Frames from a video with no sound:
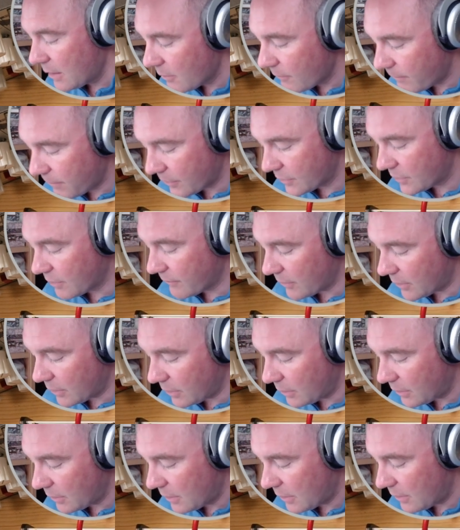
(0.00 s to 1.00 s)
First of
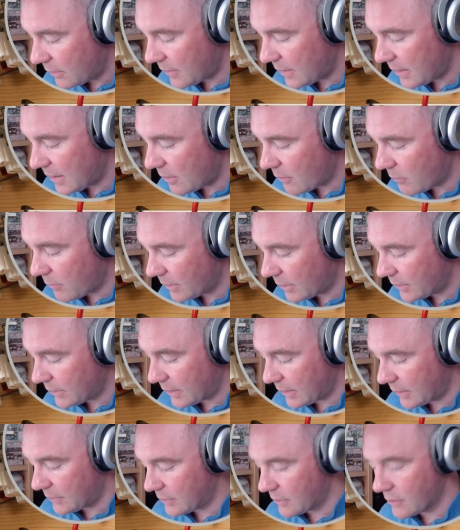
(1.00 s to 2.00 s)
all, the
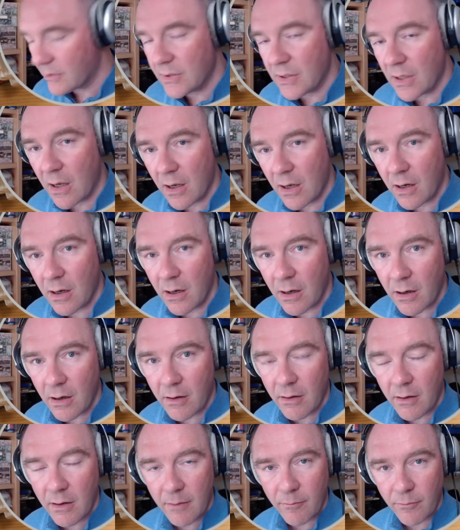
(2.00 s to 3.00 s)
quantisers
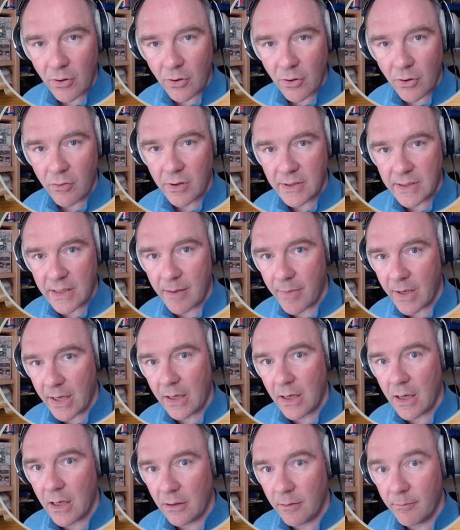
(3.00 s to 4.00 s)
are broken down by
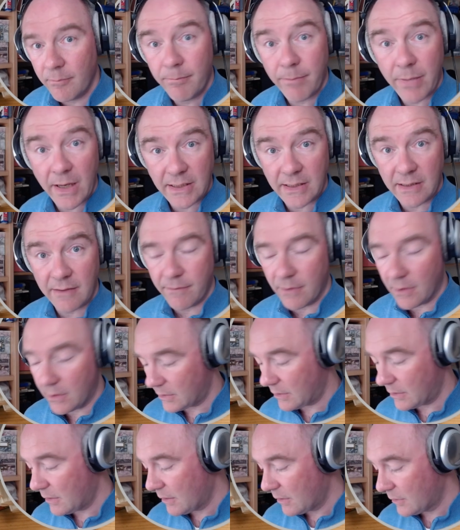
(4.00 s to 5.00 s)
column by default.